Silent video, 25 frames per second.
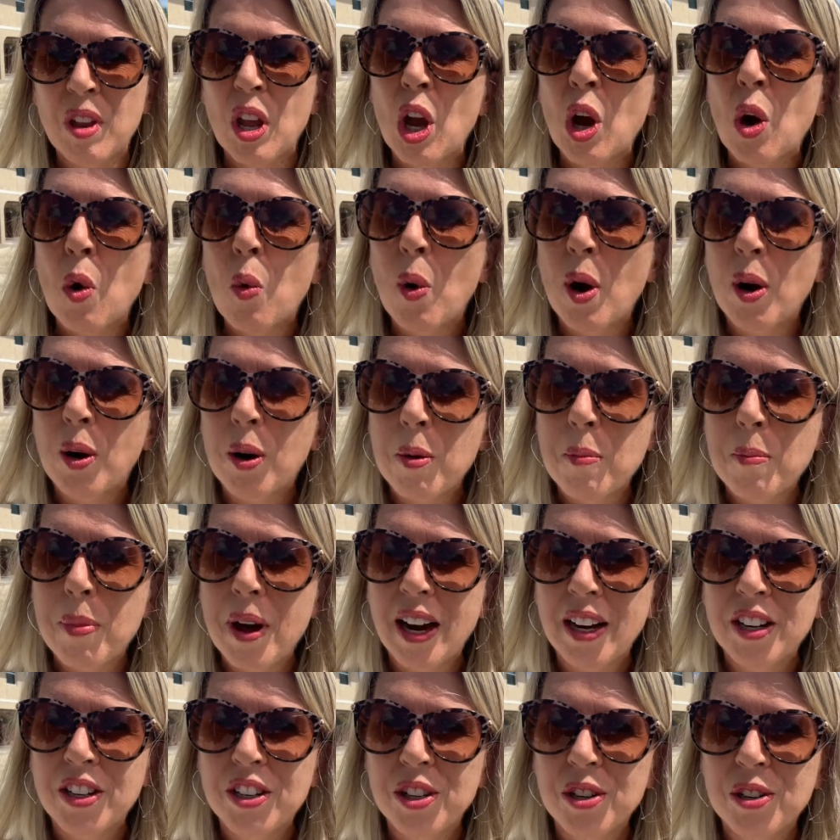Welcome
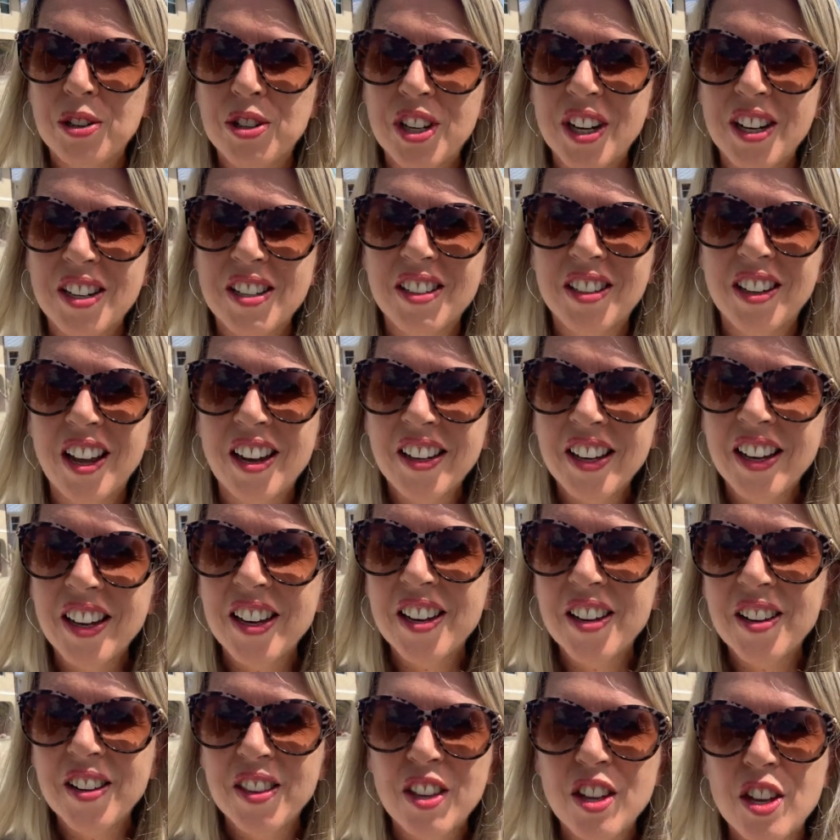back to
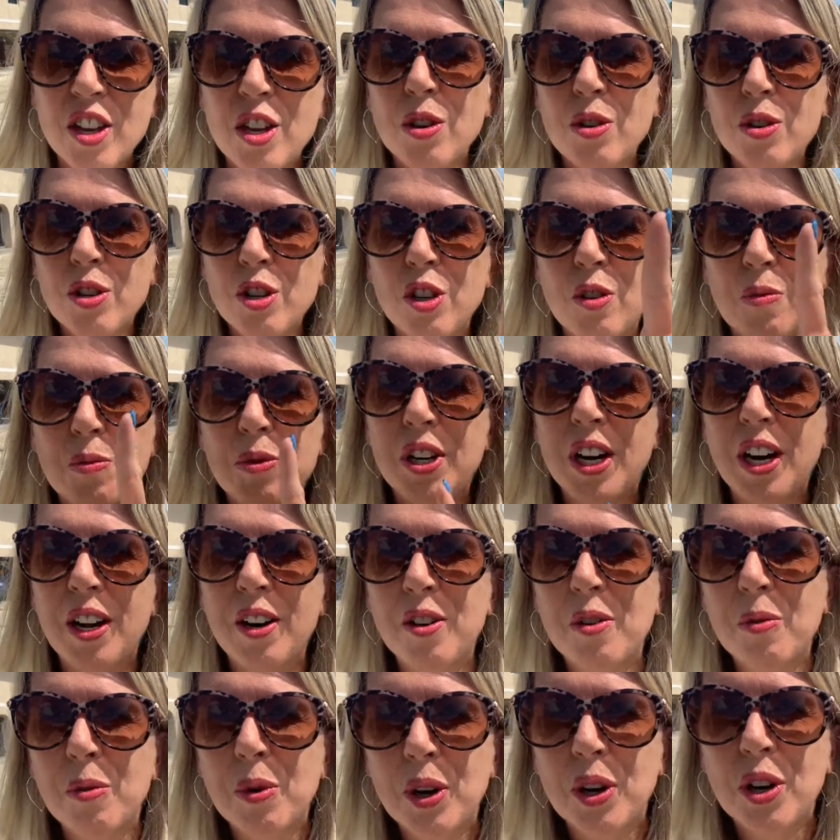TesLUCKY, the YouTube
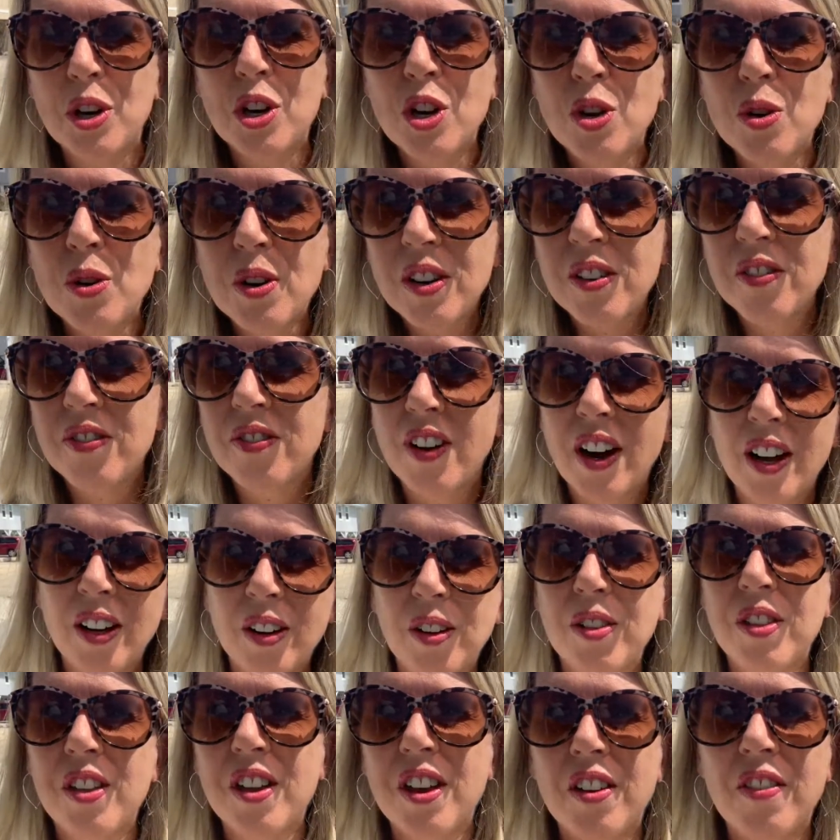channel where you can
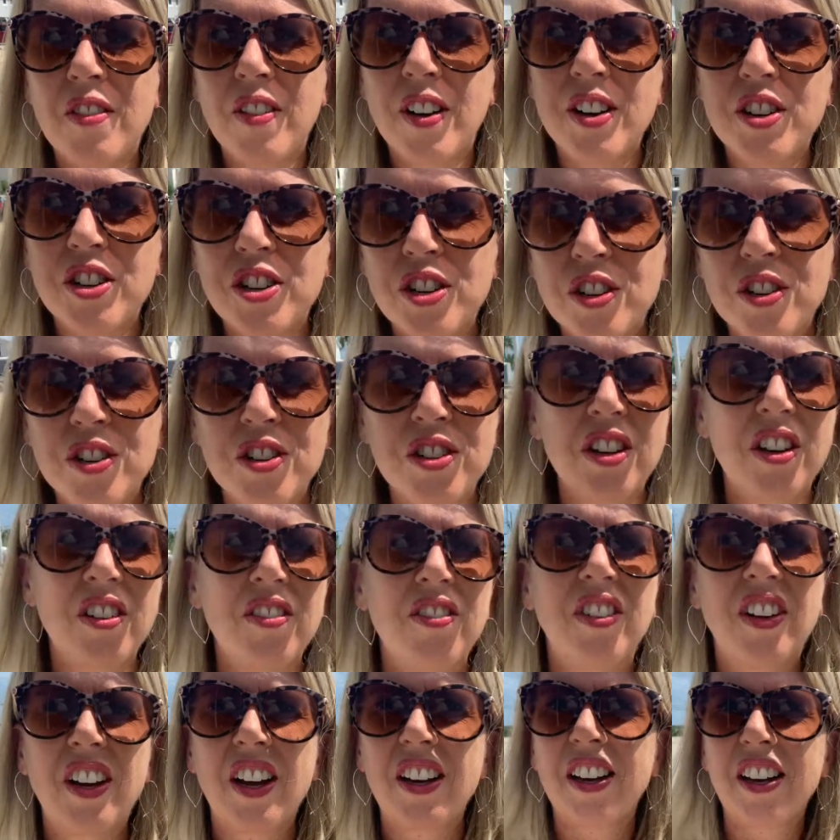follow the adventures
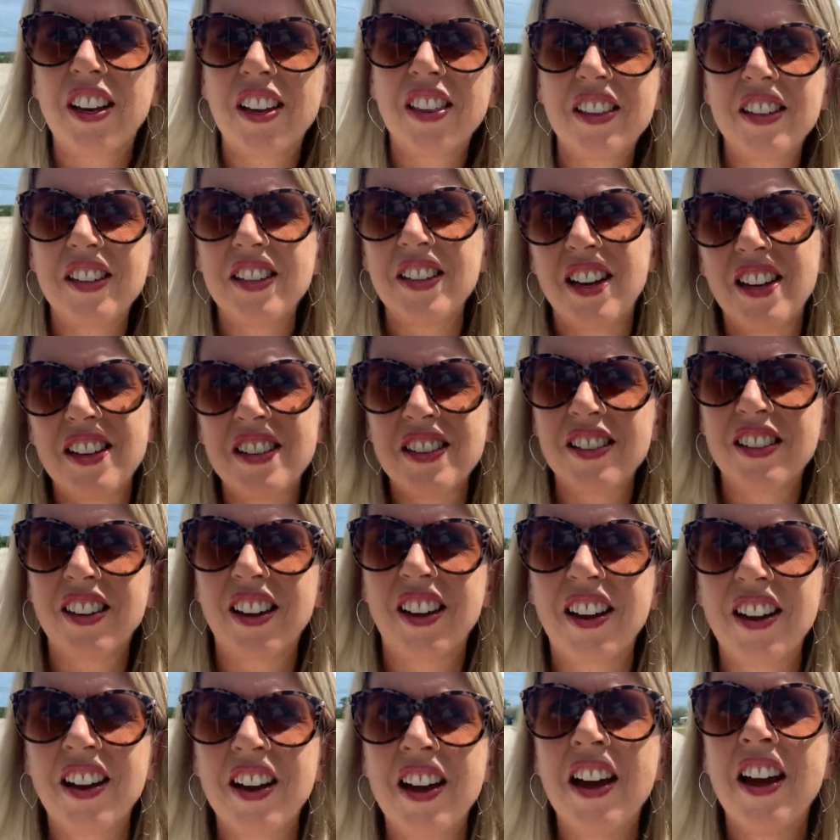of Lucky the
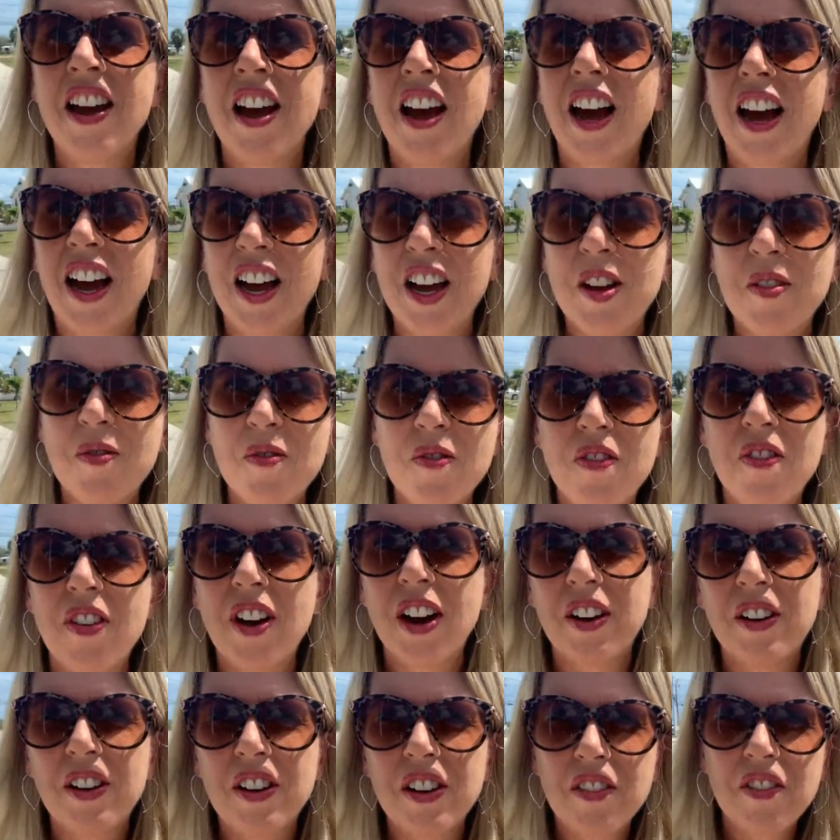Tesla. I am
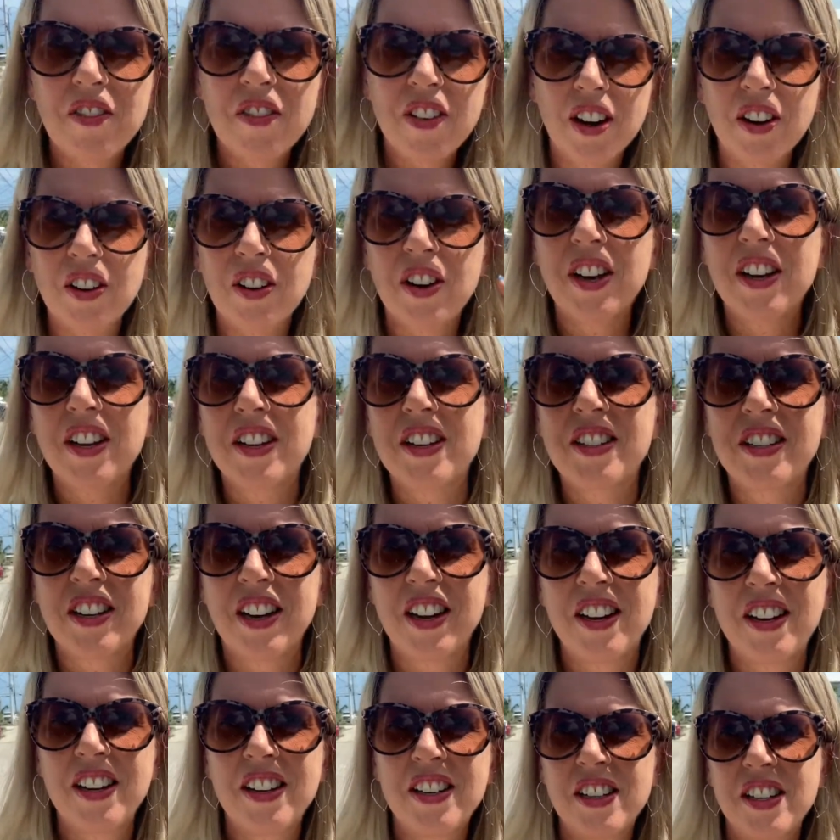very, very
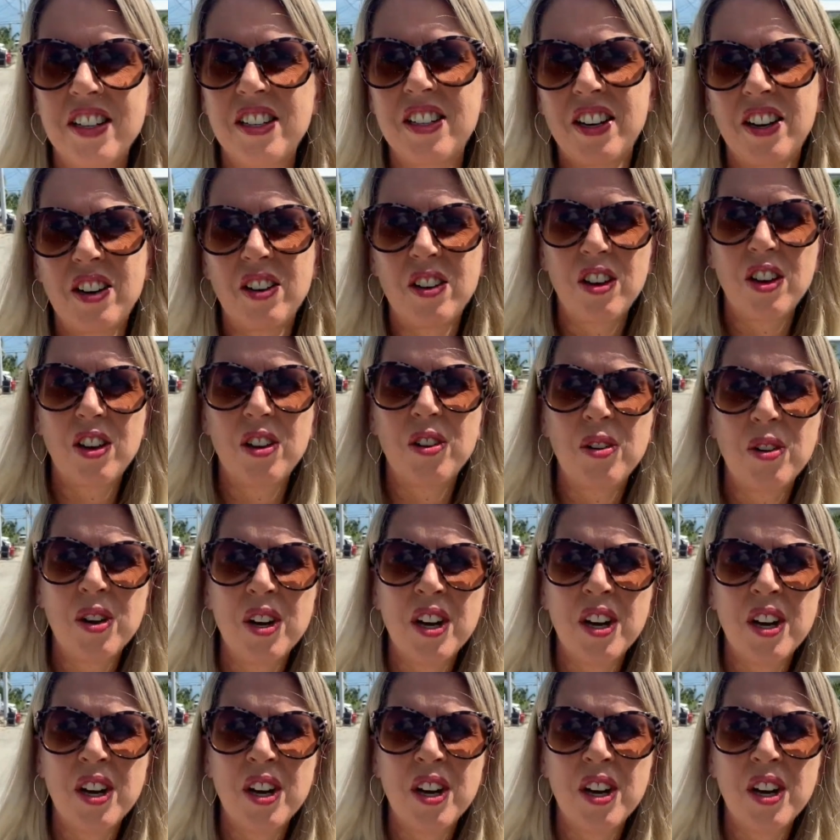excited to tell you